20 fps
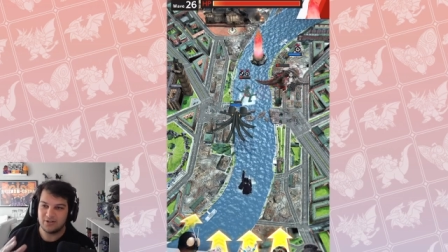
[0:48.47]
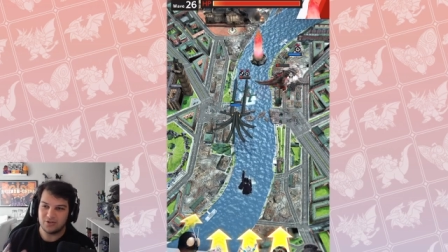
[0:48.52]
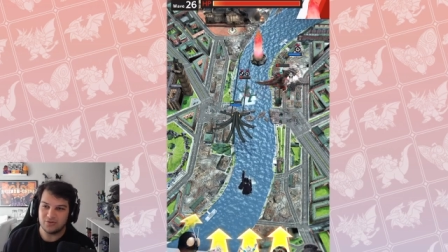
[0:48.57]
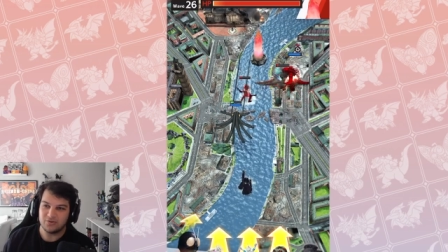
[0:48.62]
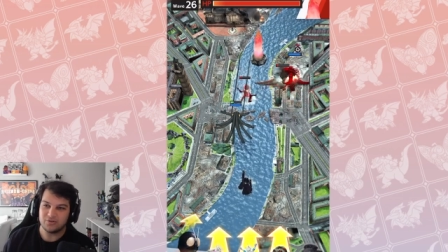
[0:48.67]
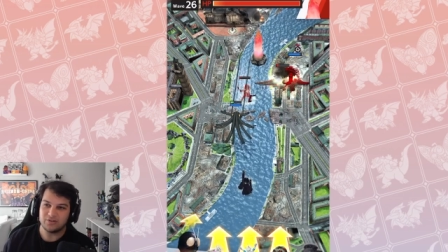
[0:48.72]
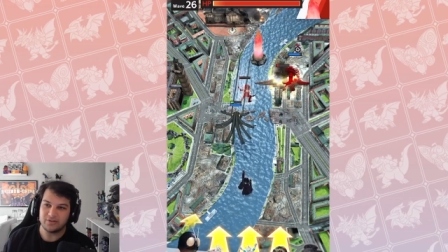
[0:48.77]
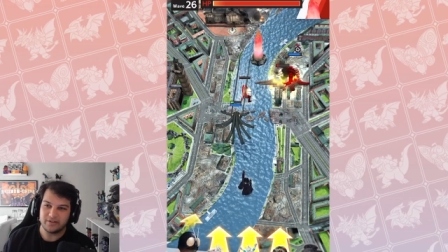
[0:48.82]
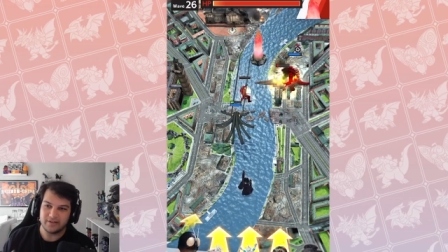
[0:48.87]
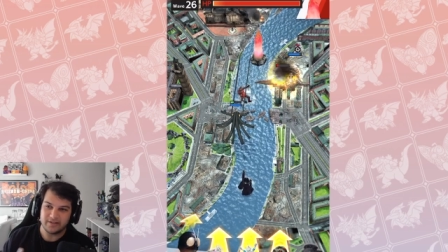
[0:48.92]

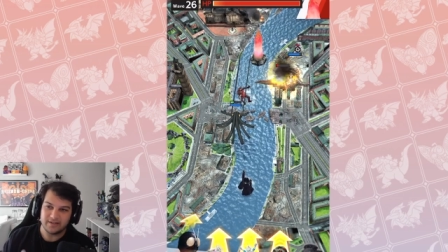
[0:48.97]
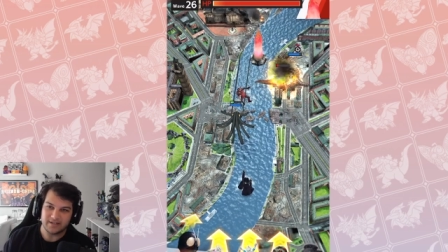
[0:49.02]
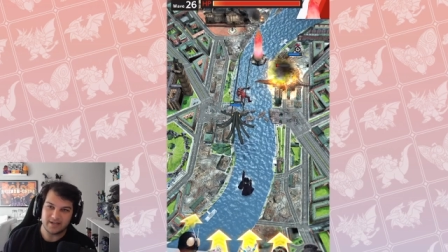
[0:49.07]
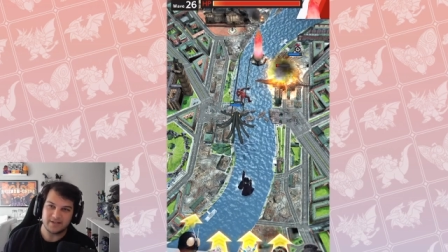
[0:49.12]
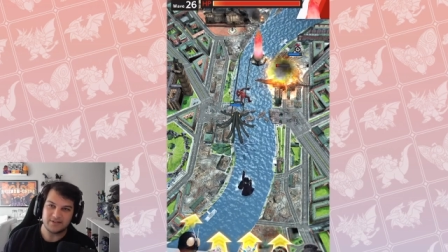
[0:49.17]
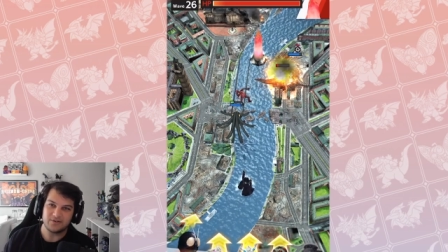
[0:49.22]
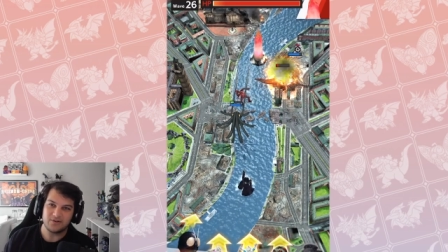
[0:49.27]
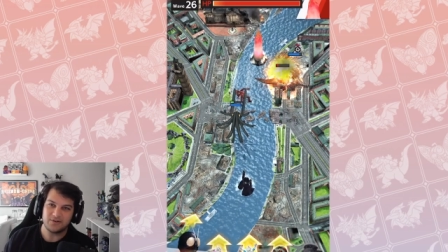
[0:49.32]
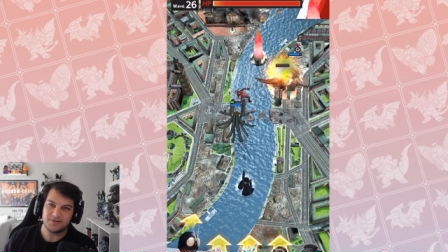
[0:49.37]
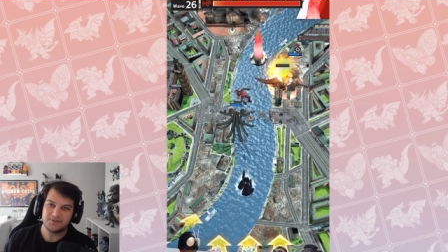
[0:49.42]
Usually these
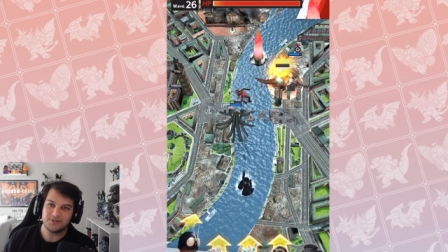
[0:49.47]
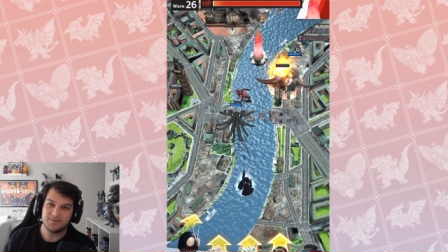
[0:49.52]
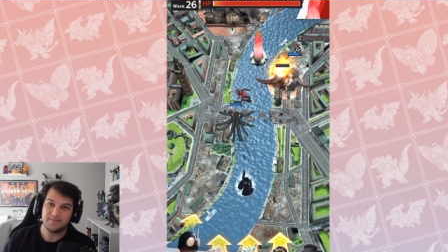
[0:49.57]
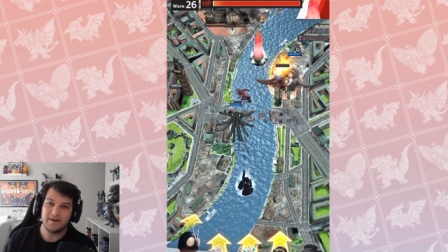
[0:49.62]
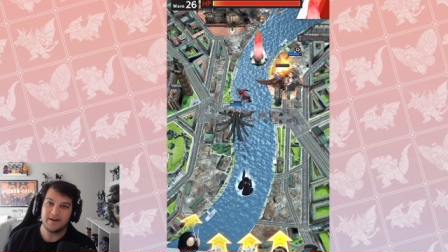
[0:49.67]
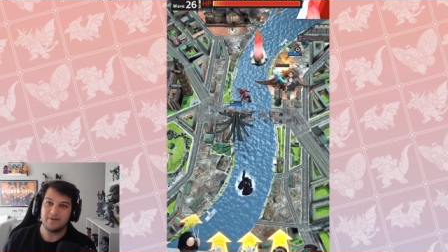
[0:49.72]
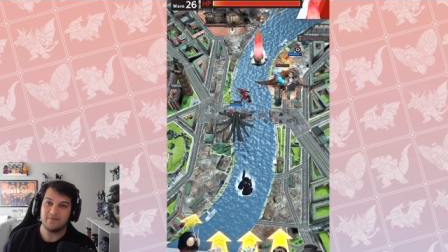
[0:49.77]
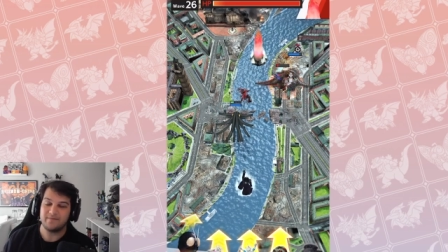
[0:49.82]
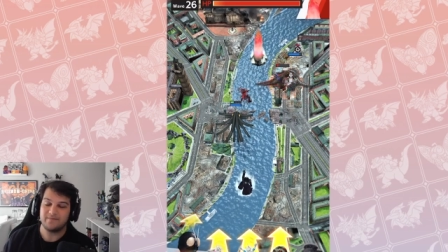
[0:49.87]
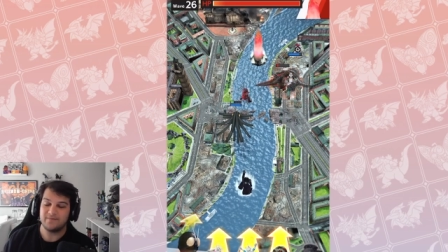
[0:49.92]
kinds of all-star
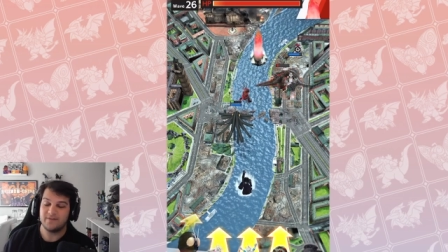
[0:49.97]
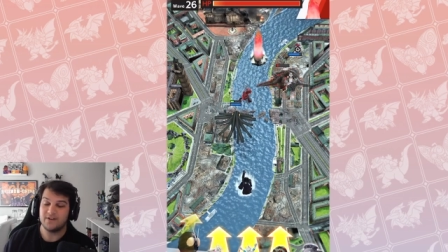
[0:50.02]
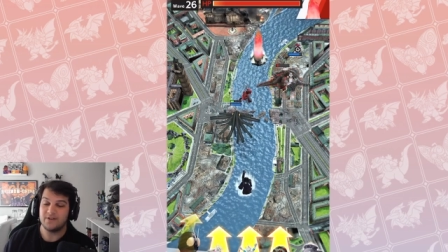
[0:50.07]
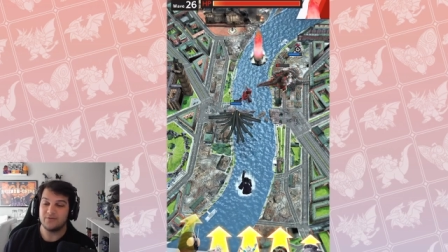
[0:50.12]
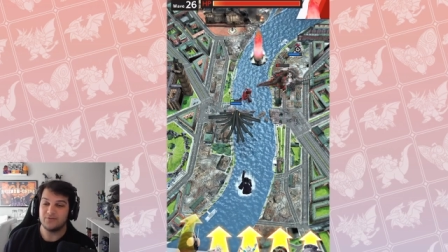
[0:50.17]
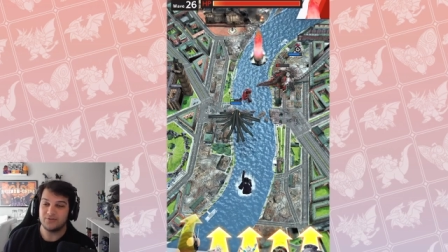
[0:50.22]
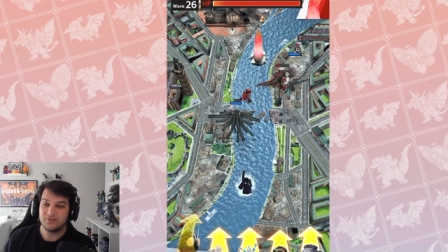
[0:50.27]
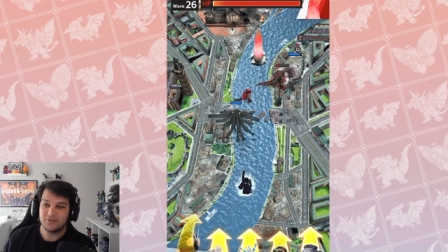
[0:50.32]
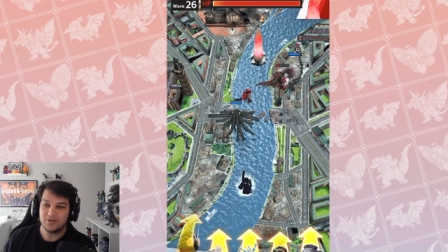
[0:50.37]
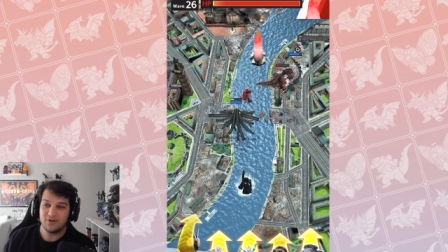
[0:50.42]
battle
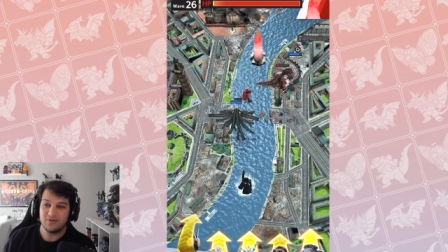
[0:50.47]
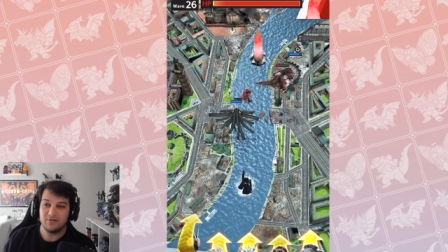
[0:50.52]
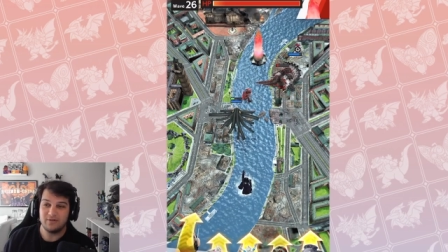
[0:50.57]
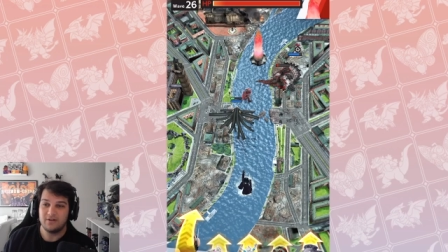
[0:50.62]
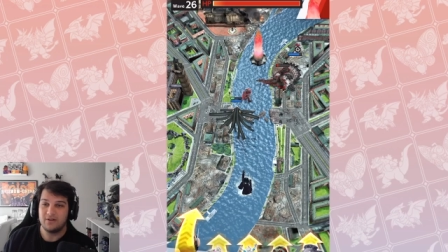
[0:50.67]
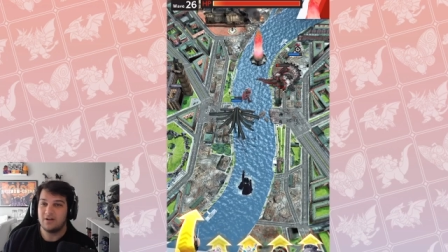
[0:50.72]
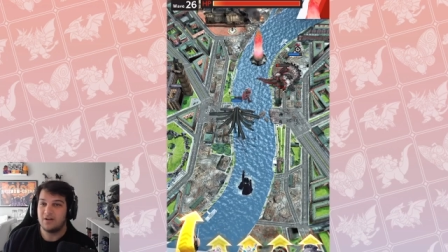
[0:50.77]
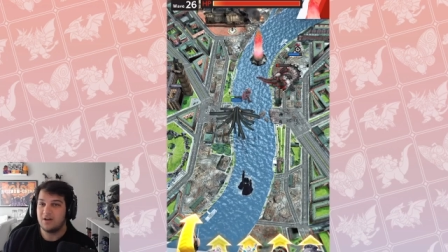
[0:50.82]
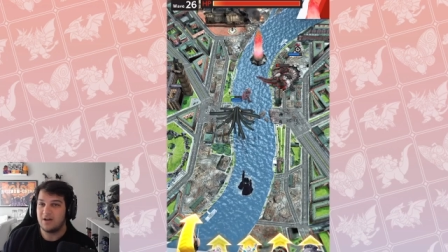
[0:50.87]
videos don't.